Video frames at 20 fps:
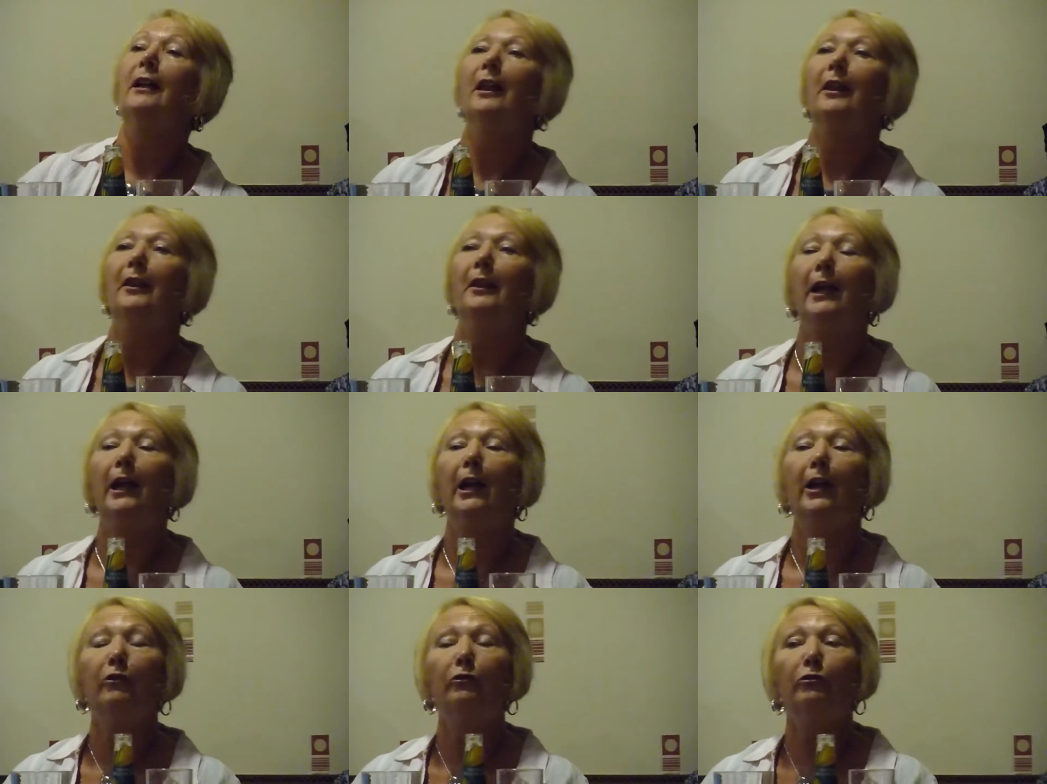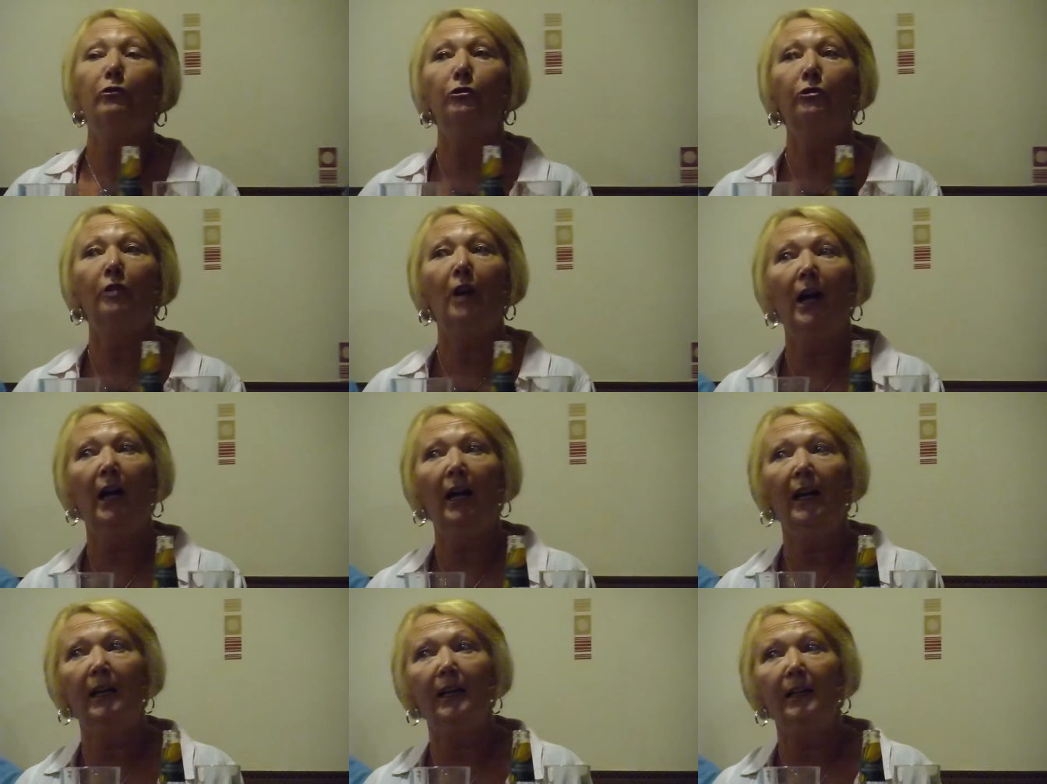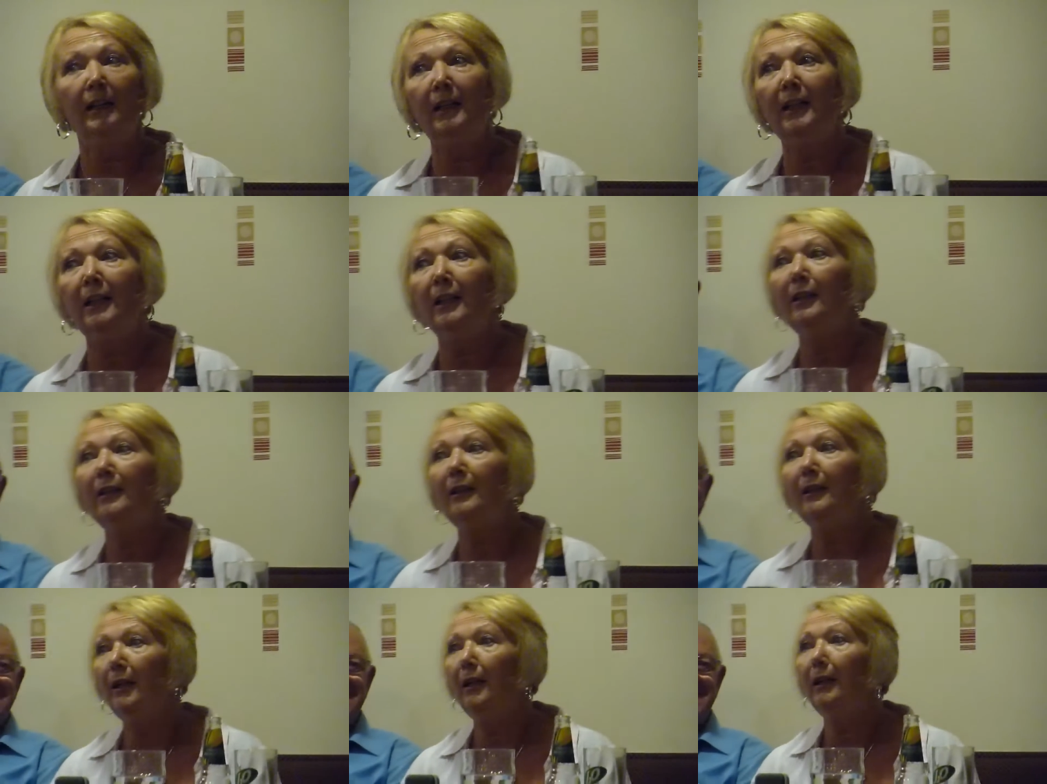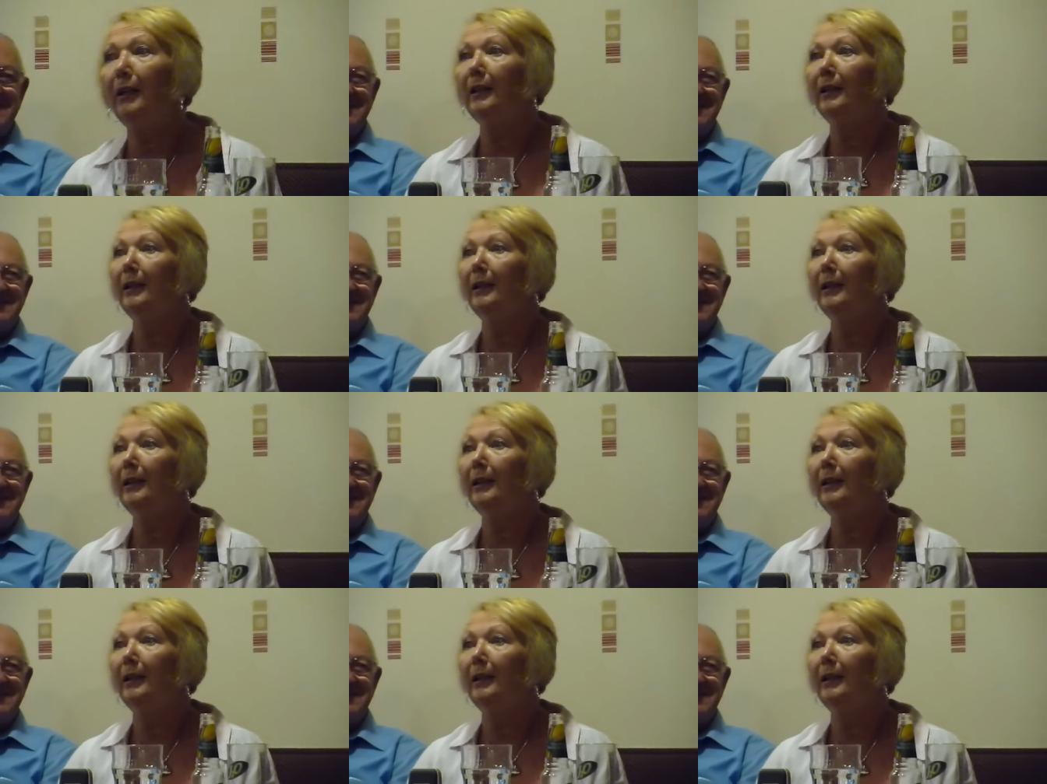then ride in a